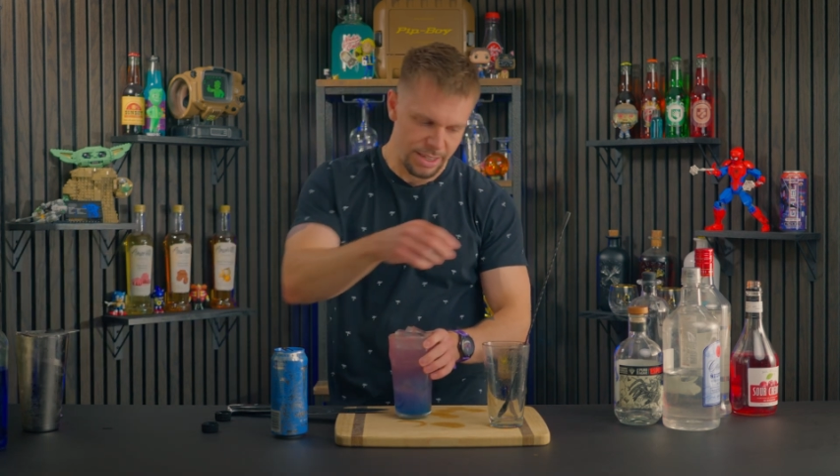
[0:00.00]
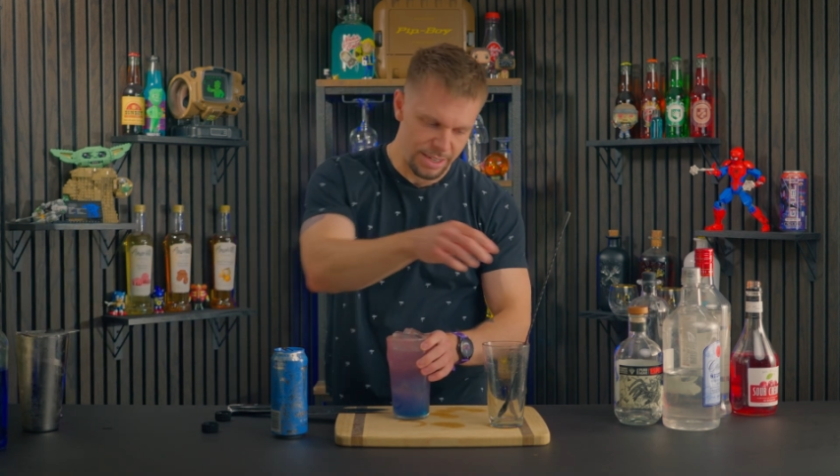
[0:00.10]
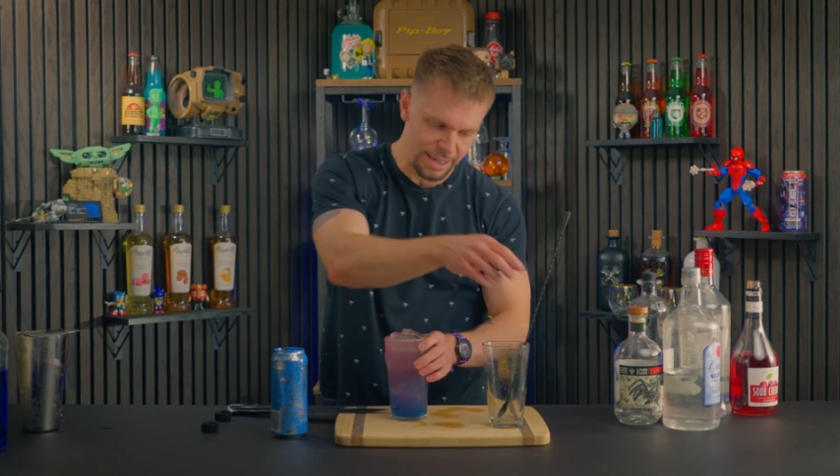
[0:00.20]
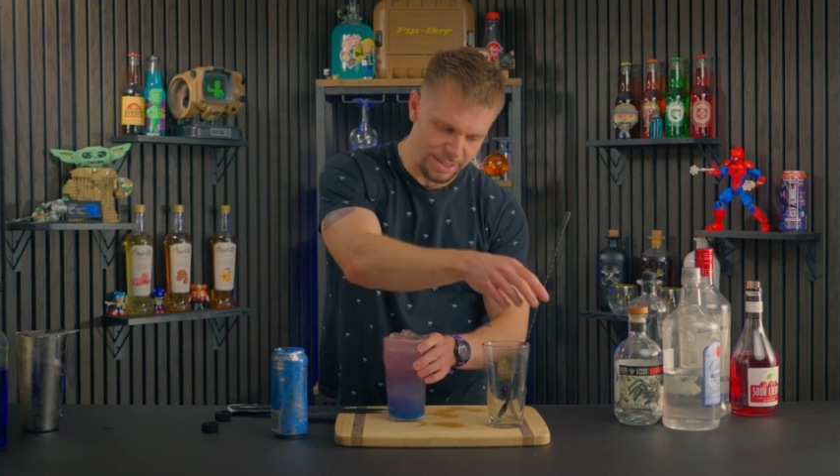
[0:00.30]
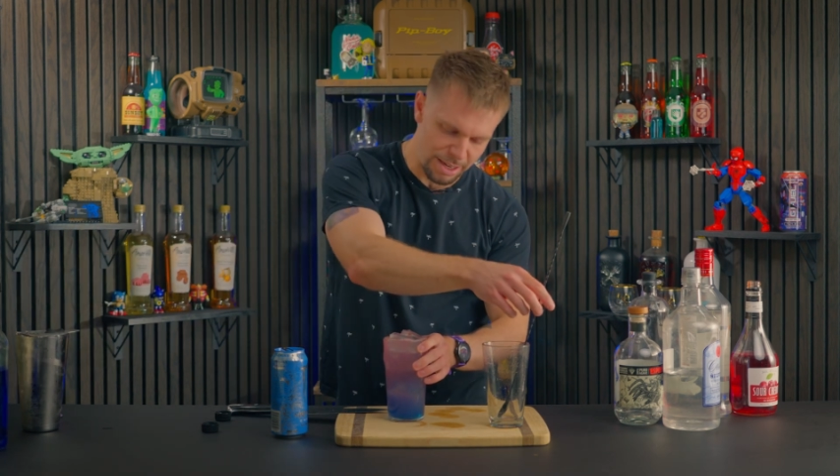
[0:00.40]

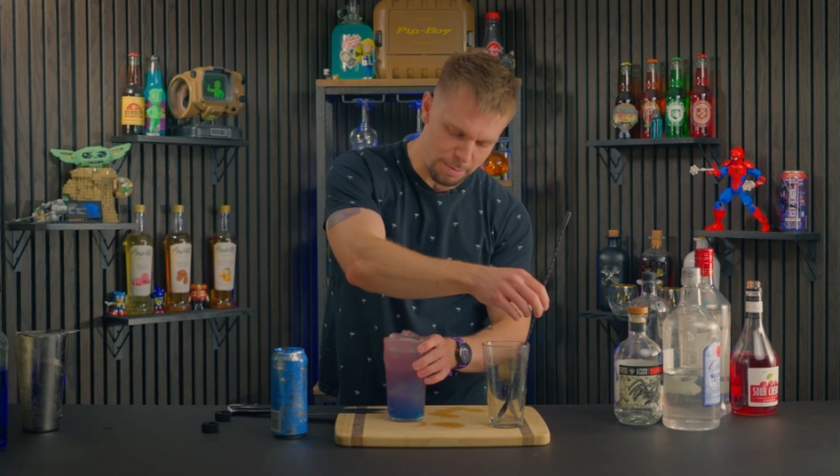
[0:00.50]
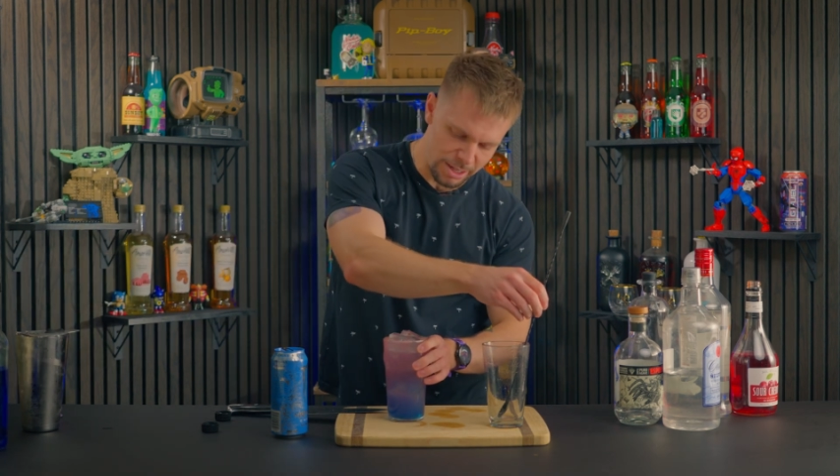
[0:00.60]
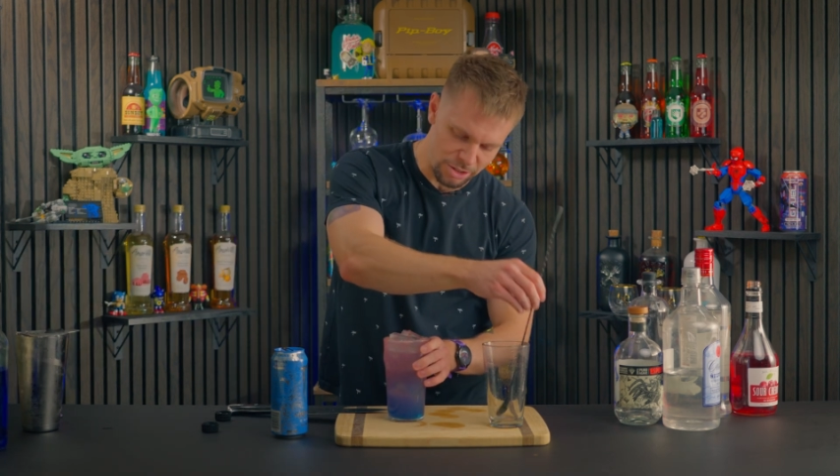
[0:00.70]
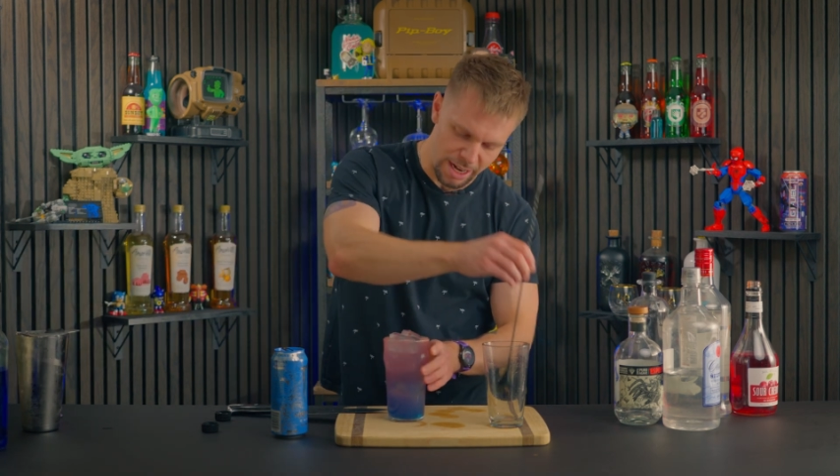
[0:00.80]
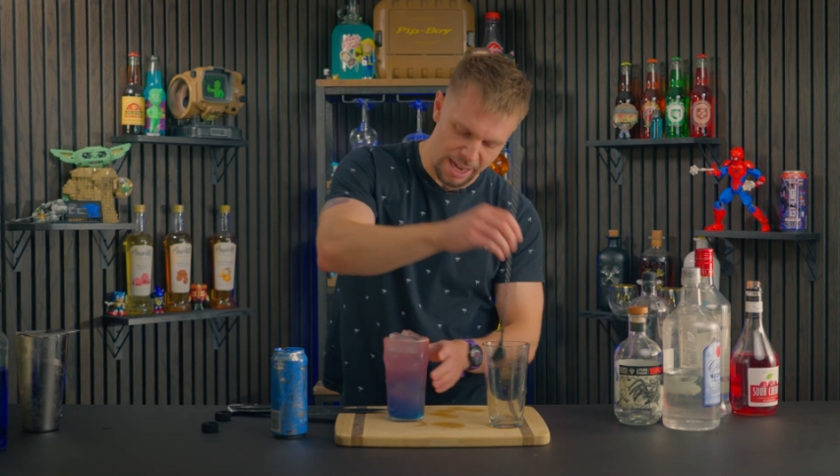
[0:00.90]
Now it's time to
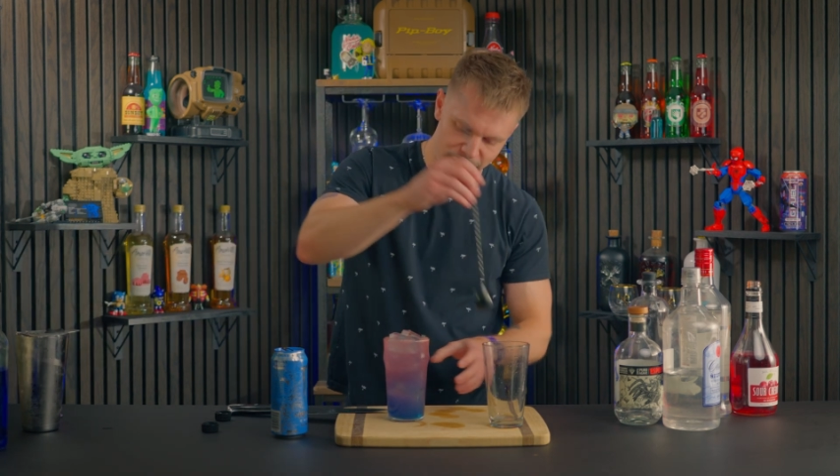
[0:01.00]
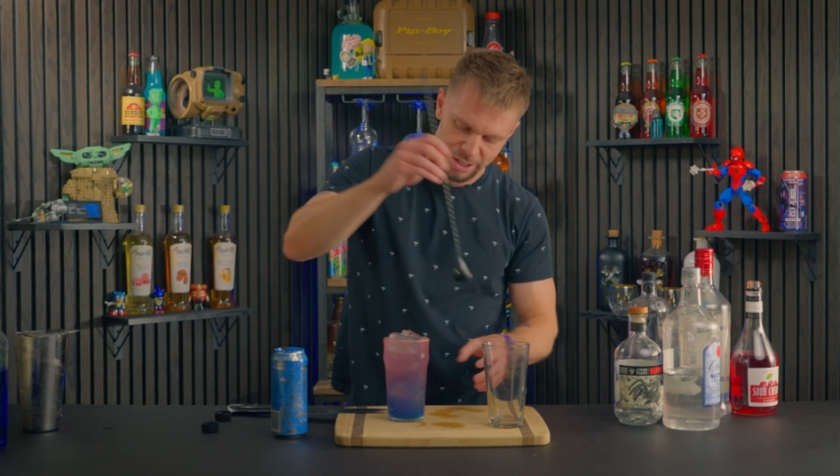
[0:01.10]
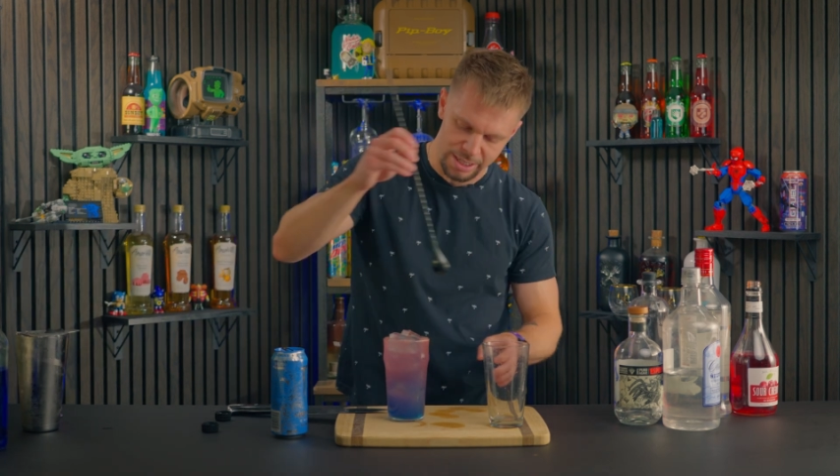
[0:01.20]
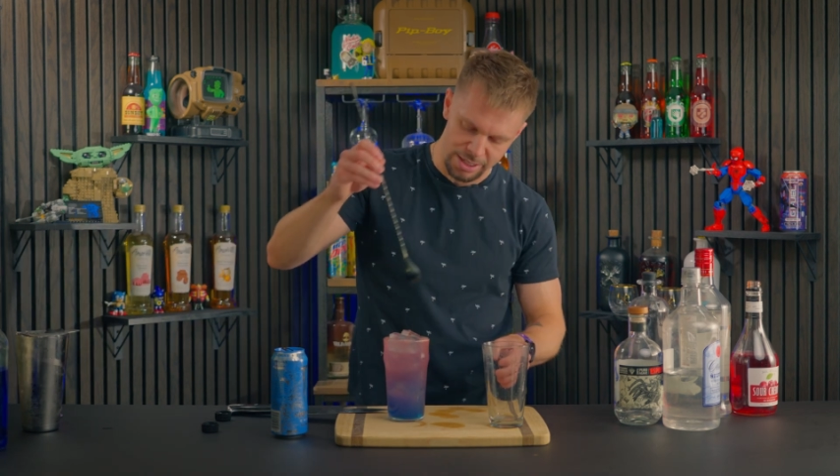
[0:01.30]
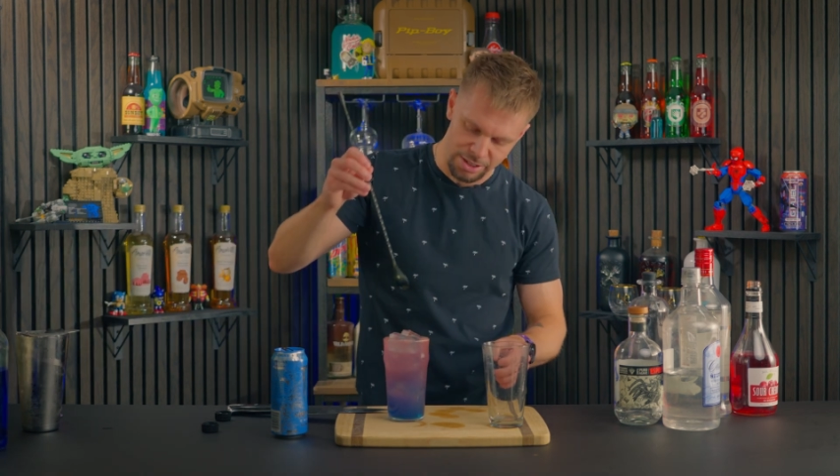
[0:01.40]
make sure it
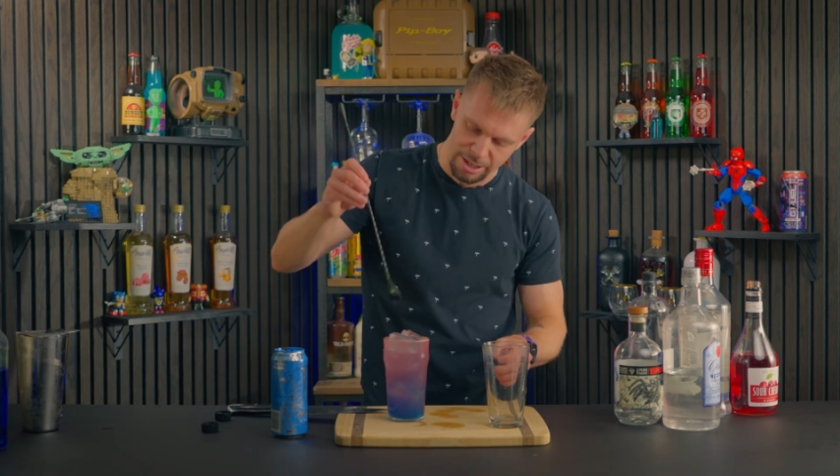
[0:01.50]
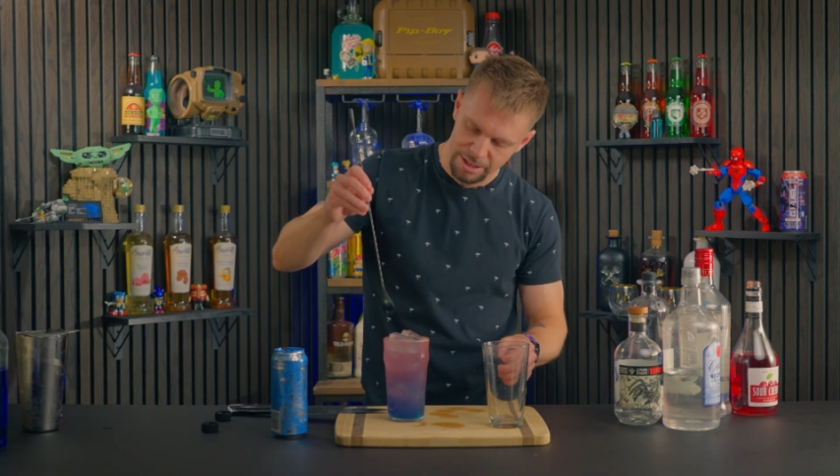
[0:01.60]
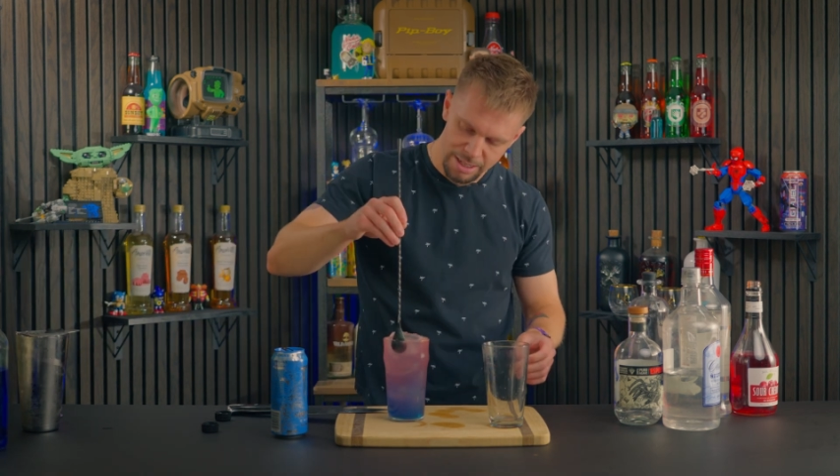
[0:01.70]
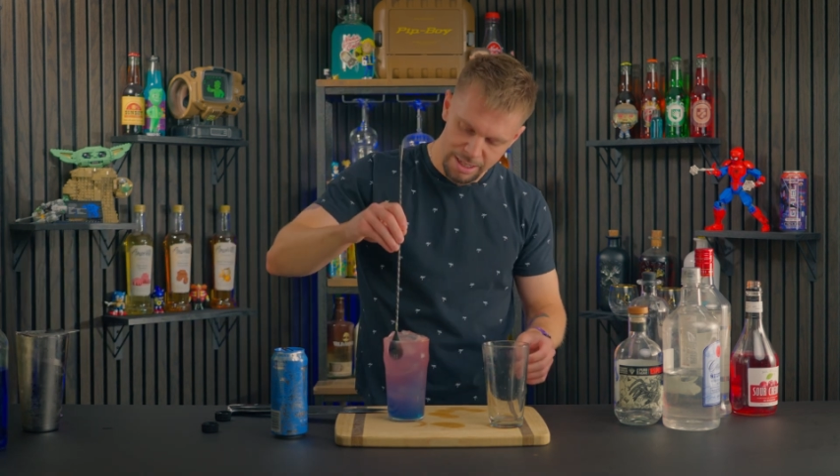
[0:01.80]
actually tastes good.